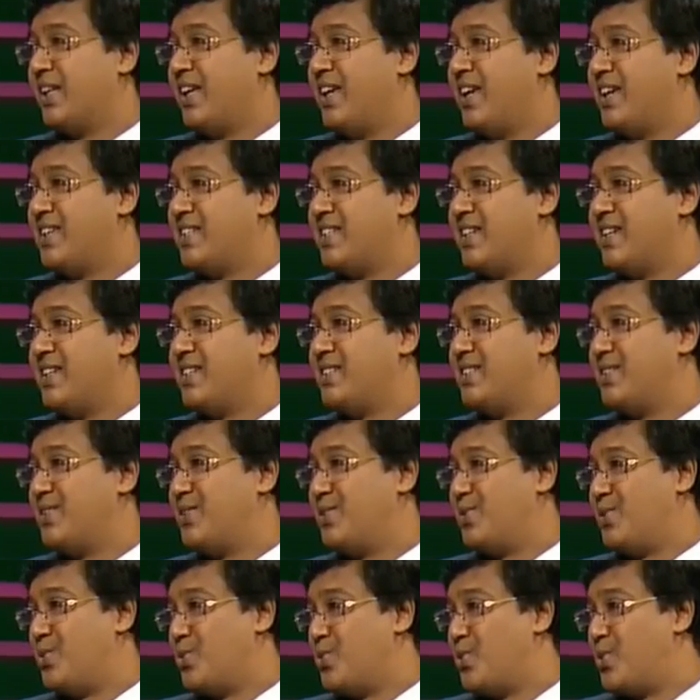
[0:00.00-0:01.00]
cases,
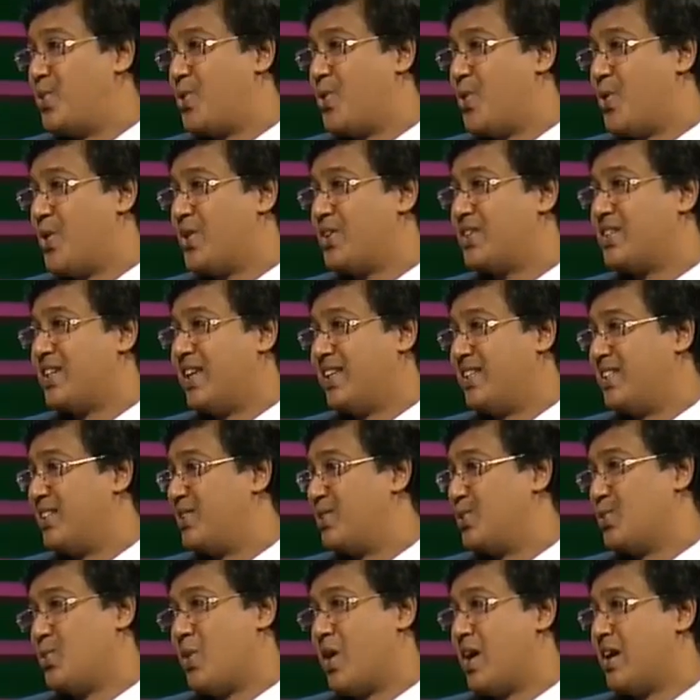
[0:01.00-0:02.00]
2 courts, and
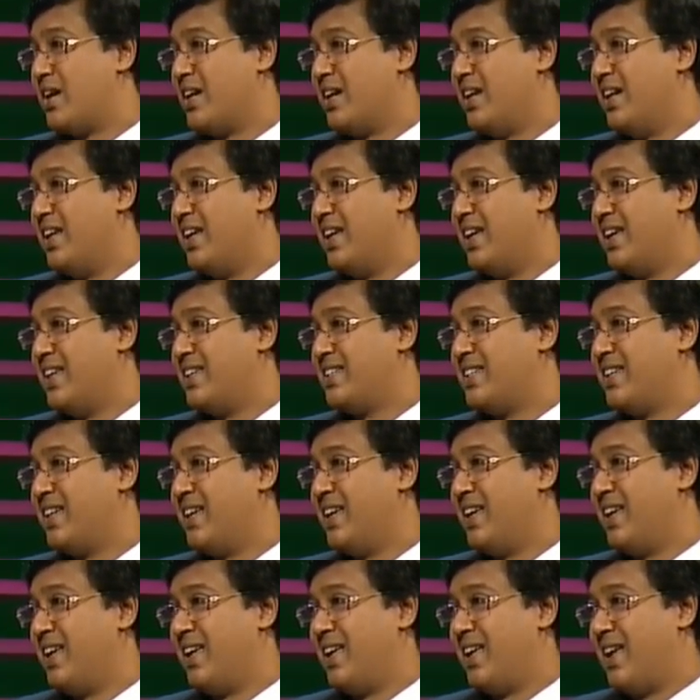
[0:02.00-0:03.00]
just 200 days
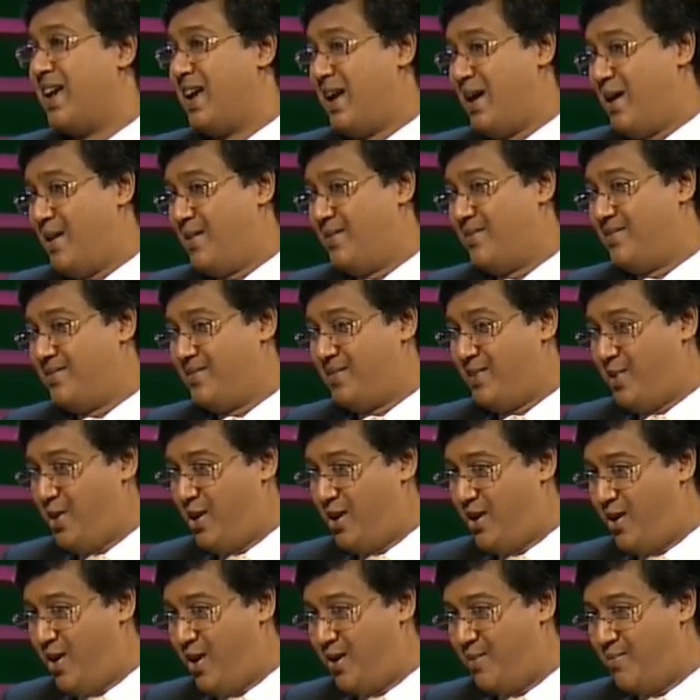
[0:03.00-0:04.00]

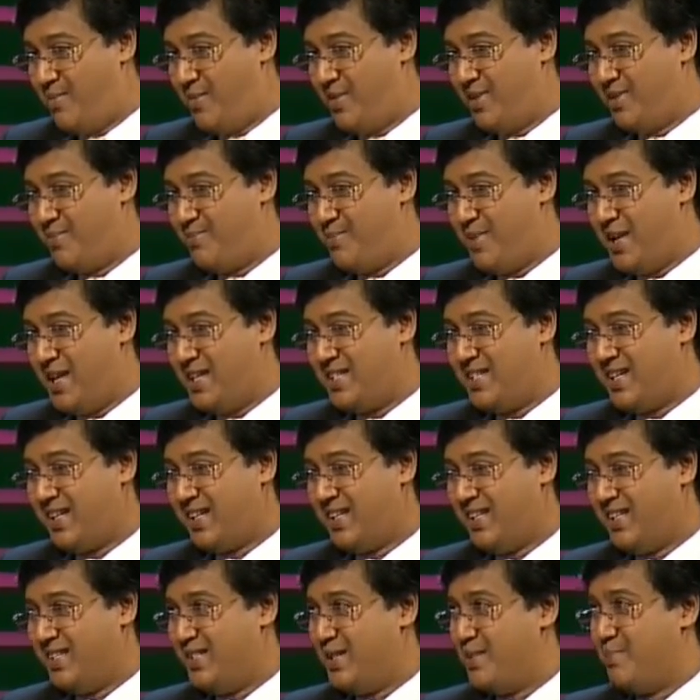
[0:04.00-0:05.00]
on
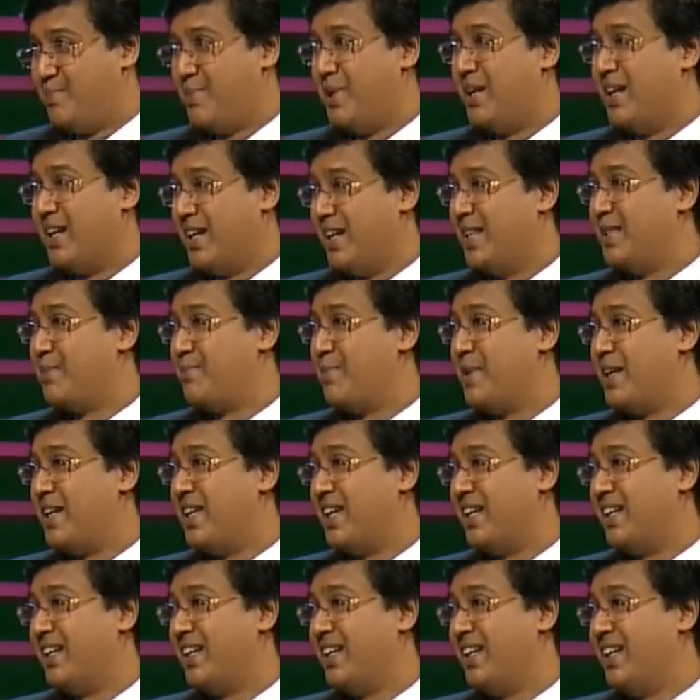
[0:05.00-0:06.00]
basic simple
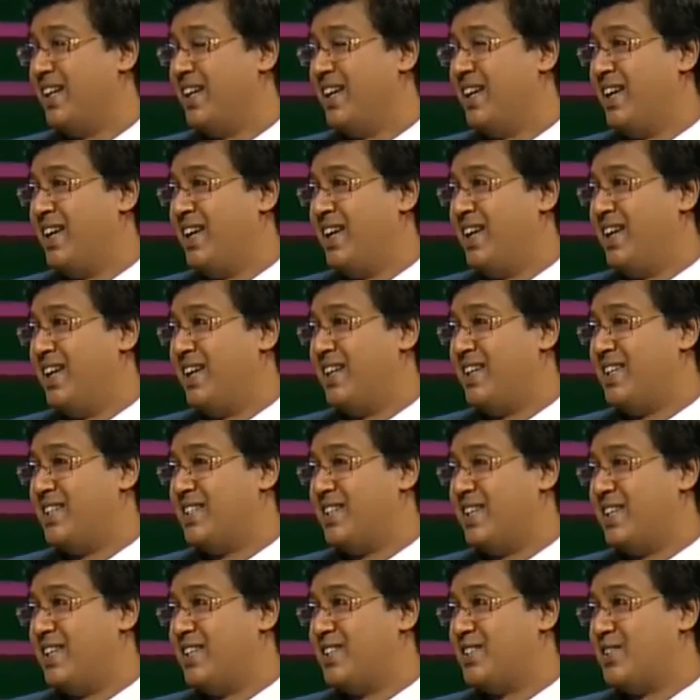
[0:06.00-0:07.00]
arithmetic, it
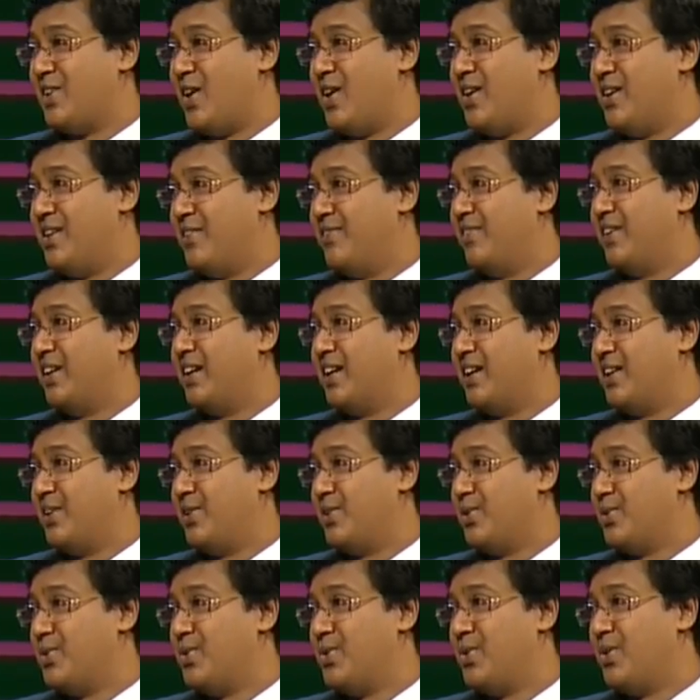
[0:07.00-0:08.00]
is not
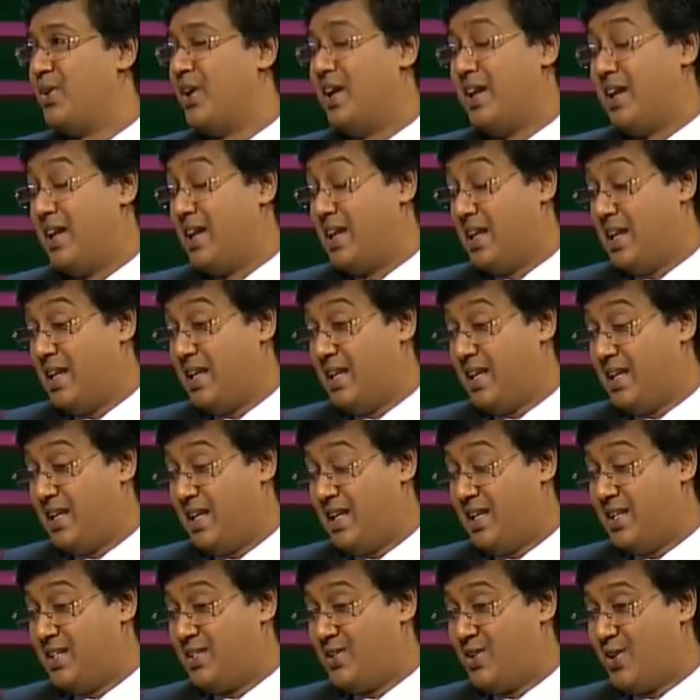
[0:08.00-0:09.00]
difficult to
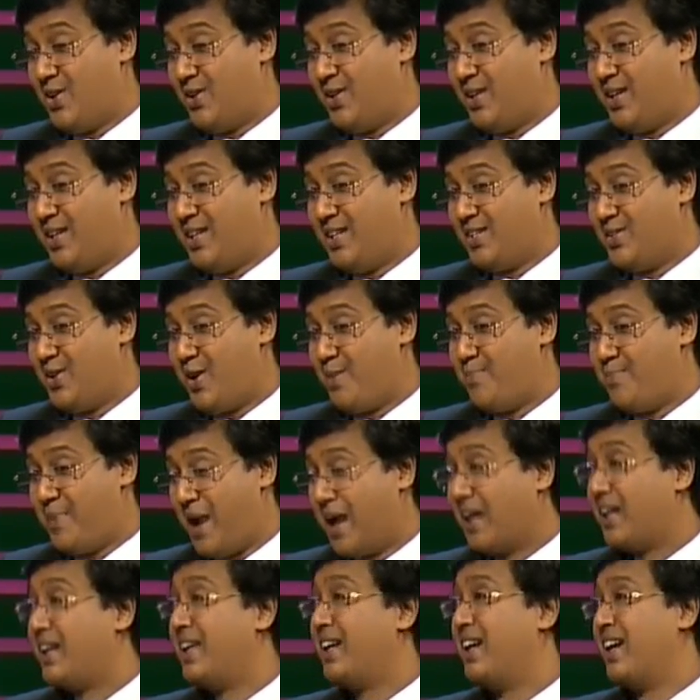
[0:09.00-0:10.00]
it is not
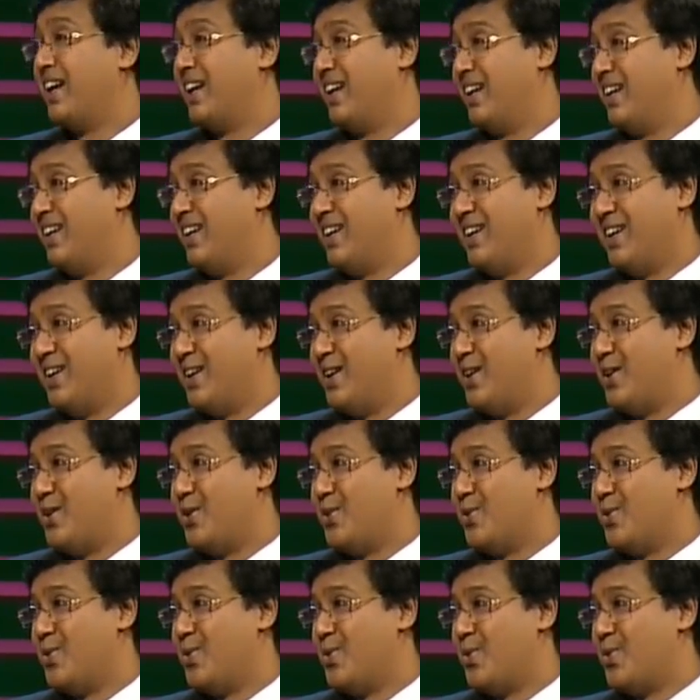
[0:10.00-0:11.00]
practical
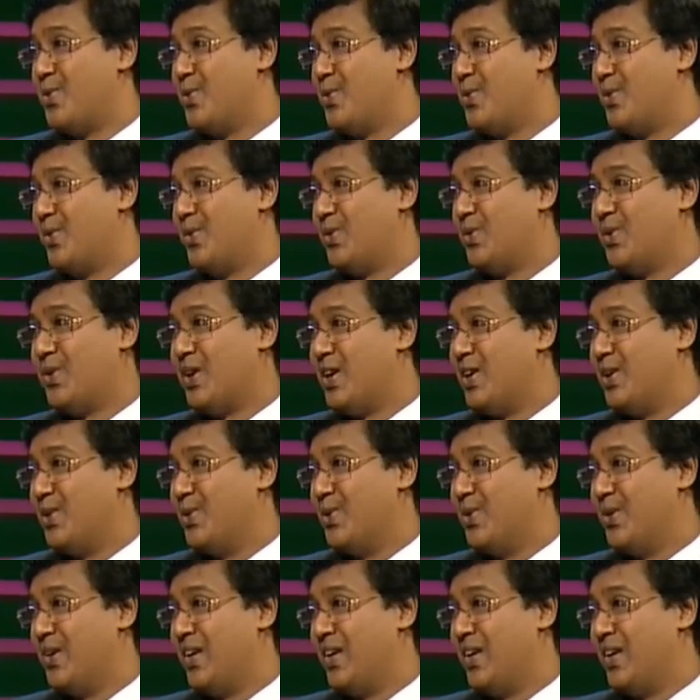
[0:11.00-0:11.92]
to conclude.